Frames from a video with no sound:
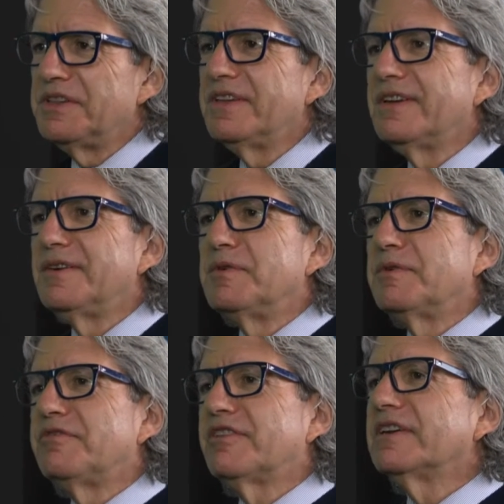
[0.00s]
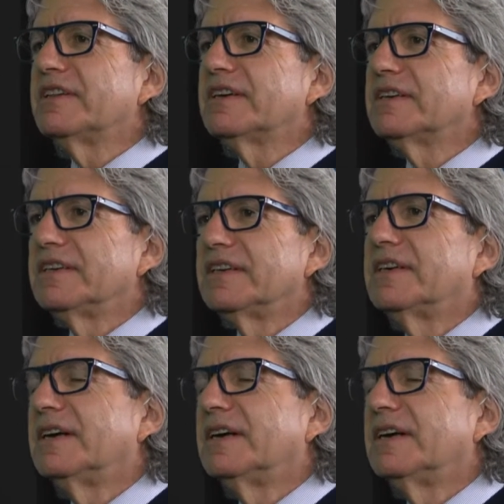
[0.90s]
We did. We were very lucky.